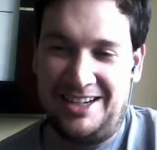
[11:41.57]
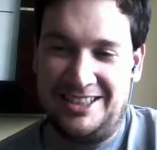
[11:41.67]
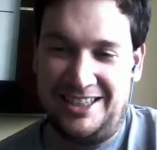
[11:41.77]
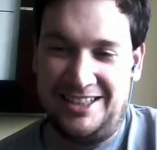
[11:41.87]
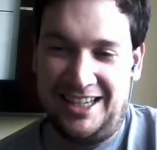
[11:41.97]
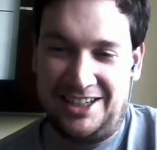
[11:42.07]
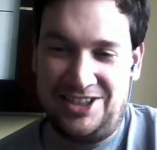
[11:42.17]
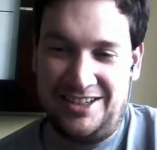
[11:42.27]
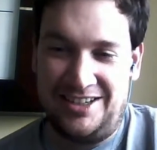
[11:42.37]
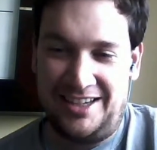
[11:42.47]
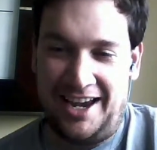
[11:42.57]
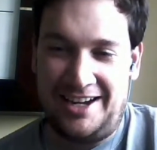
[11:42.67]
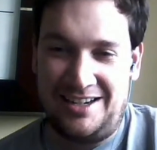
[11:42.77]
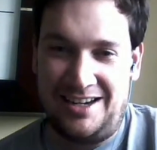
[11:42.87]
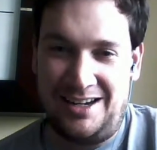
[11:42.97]
because the election is
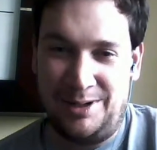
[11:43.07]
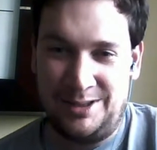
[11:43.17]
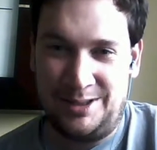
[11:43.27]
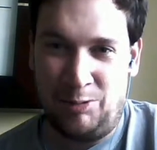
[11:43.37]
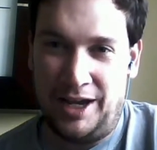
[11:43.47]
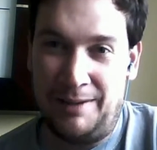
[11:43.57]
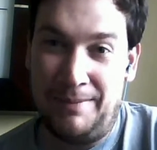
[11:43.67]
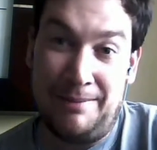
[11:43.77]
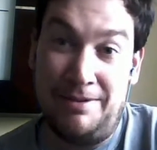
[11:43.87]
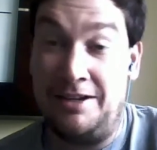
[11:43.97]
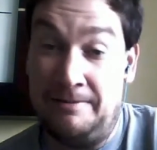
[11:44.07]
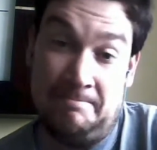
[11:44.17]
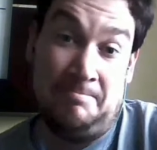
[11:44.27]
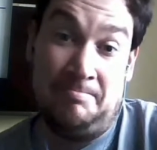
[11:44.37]
18 months away, maybe.